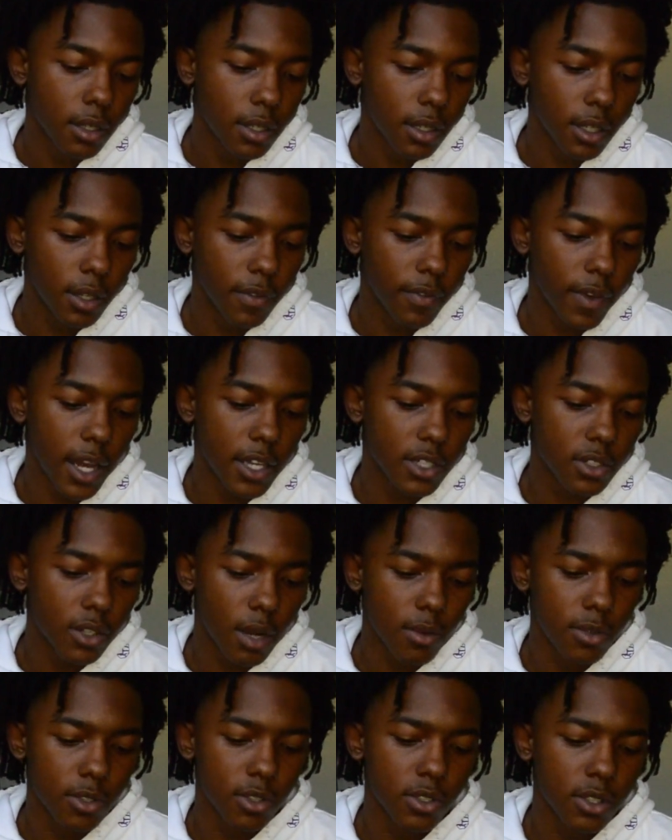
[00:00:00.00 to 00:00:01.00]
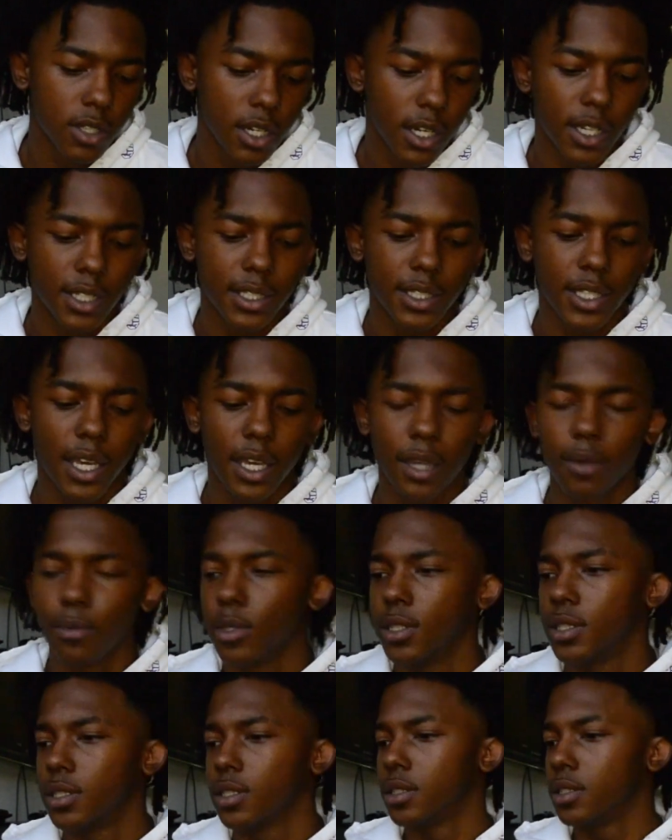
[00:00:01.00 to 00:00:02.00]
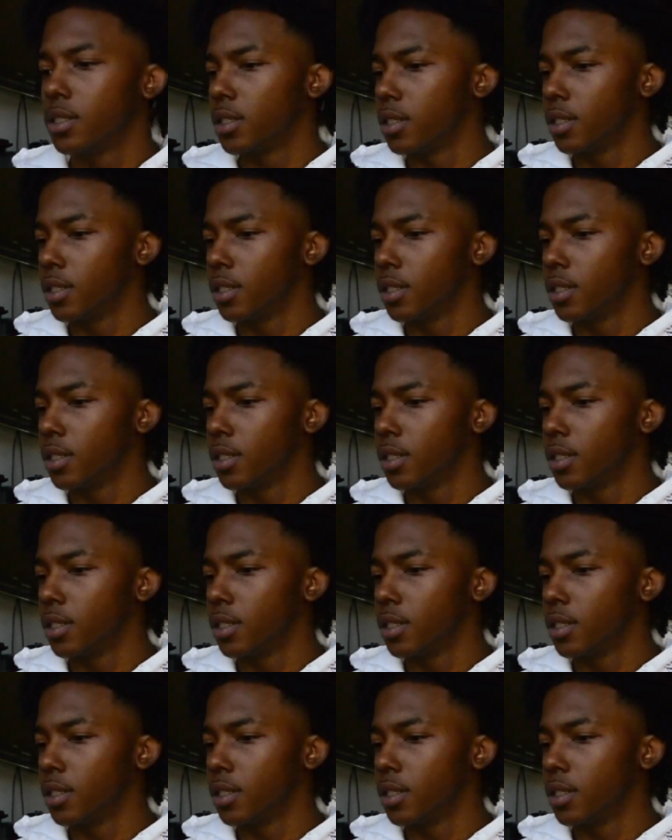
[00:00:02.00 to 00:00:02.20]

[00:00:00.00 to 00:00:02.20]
The visor I was using in this game was